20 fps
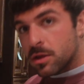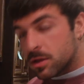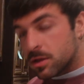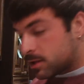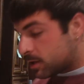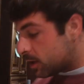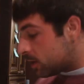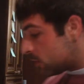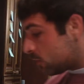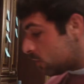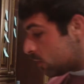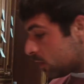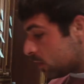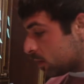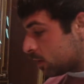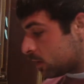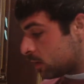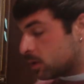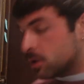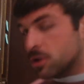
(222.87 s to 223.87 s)
You did it wrong.
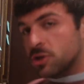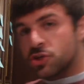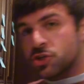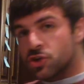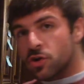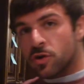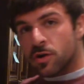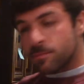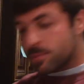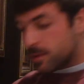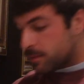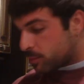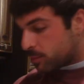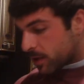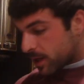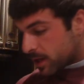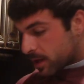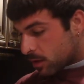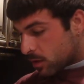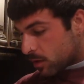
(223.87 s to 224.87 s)
Shouldn't be
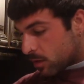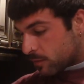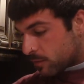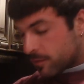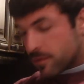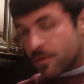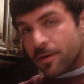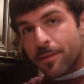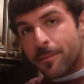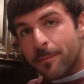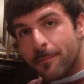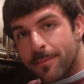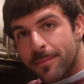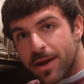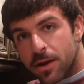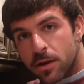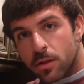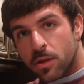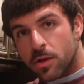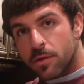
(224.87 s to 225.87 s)
breaking off
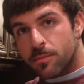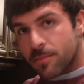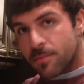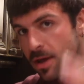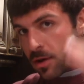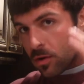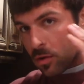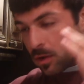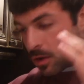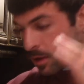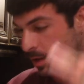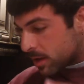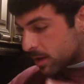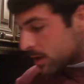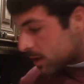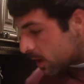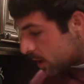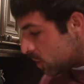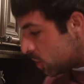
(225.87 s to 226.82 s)
metal on metal and